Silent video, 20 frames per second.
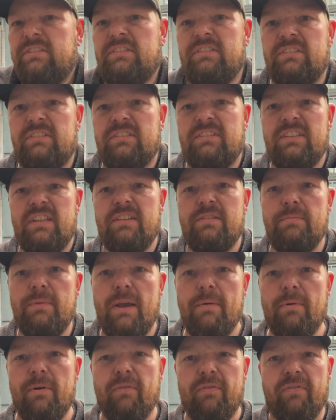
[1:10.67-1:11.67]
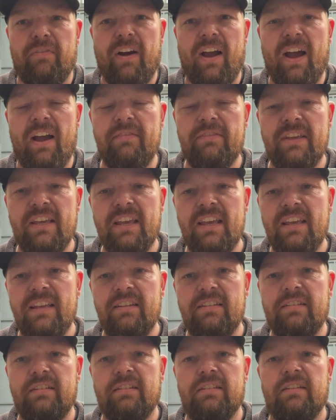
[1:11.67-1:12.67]
said to me, about 5
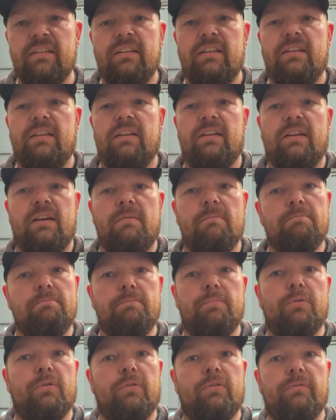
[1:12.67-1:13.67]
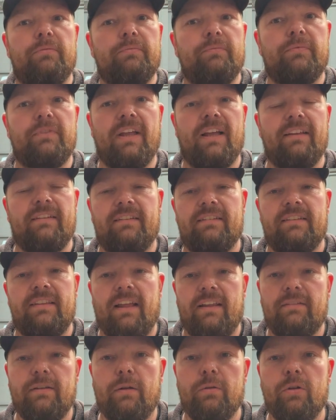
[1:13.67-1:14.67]
years, but
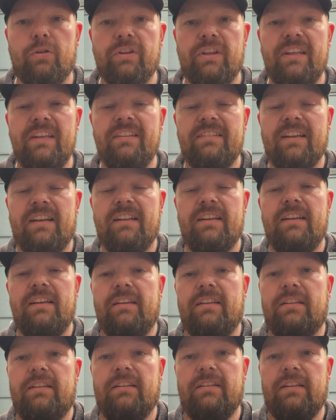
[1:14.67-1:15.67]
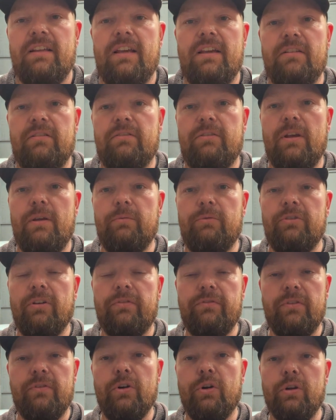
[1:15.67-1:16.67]
that's how long he's had it. It was
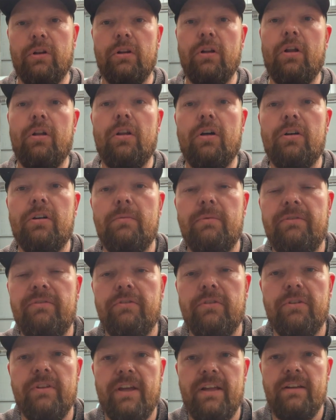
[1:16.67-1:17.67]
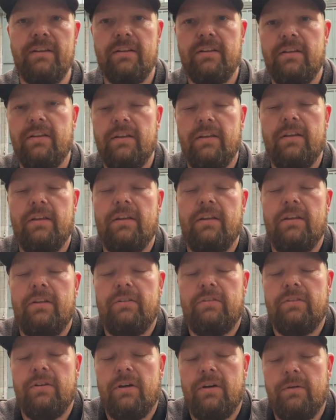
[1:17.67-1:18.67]
off the road a lot longer before then.
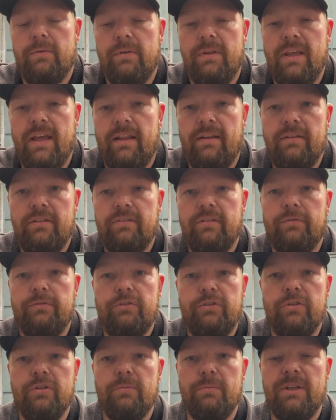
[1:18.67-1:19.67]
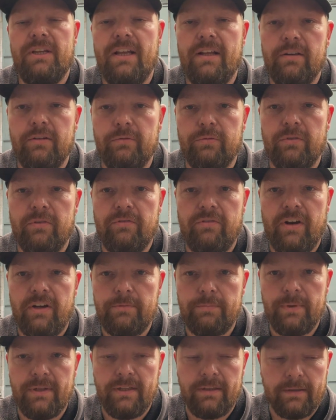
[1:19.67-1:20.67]
So yeah, there's obviously going to be niggles with a fresh
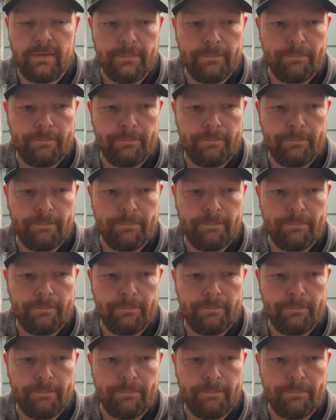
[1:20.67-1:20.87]
build.